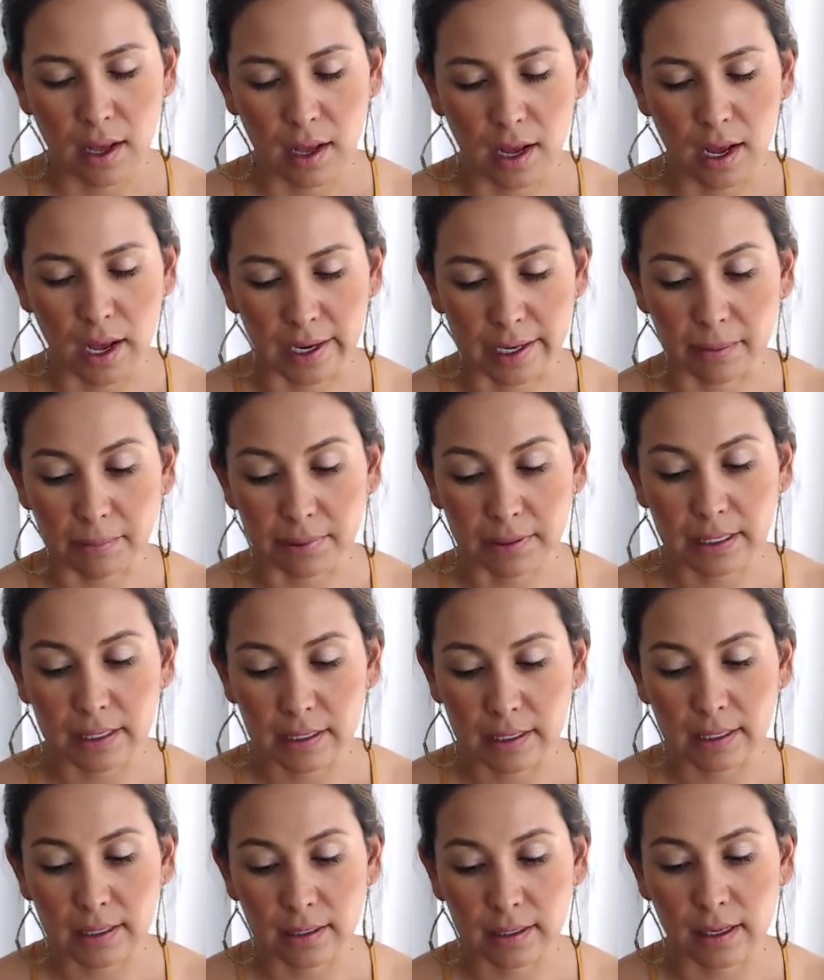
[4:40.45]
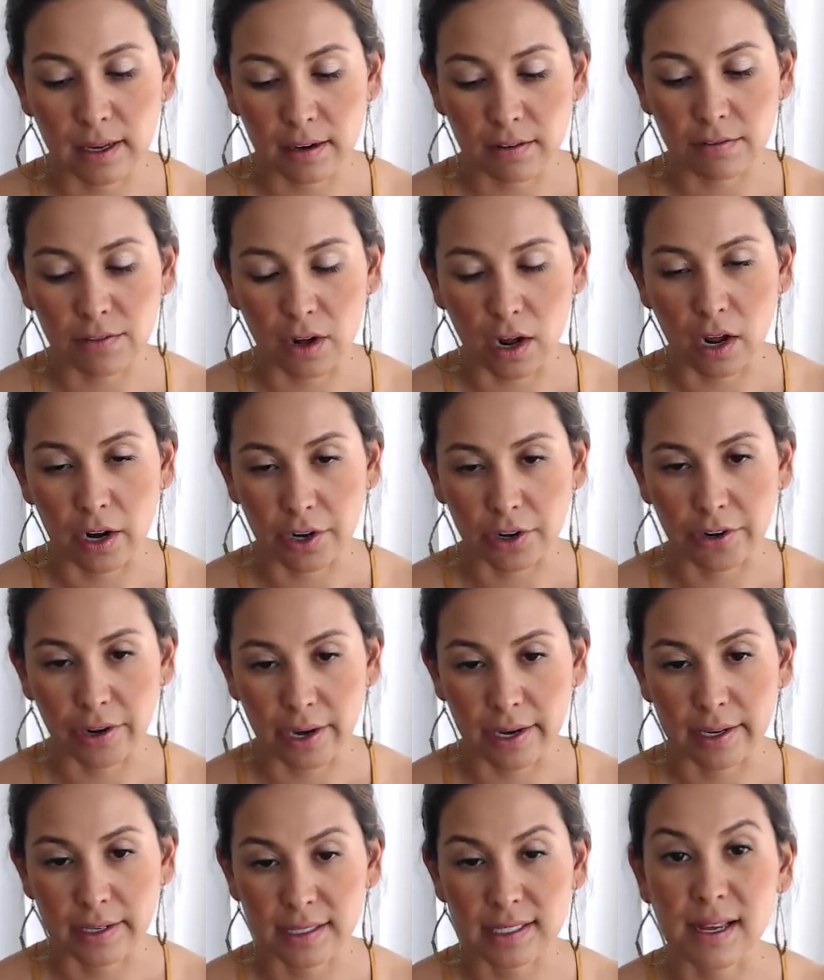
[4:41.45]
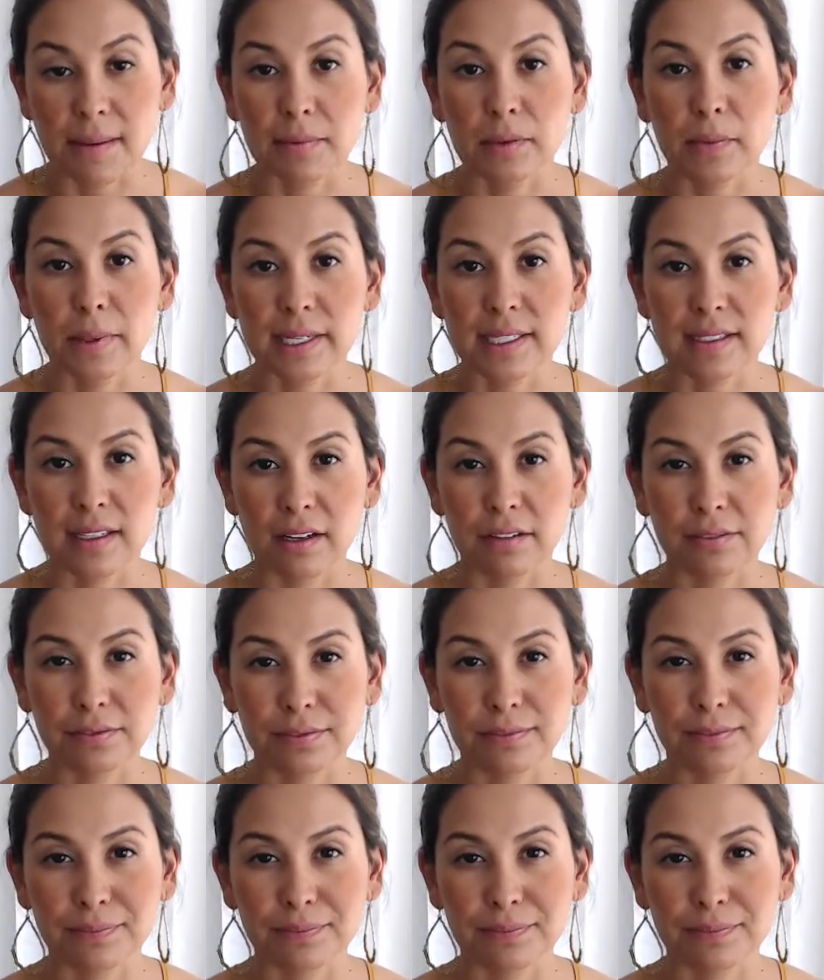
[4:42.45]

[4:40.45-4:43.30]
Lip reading: I completely love, honor, and accept myself.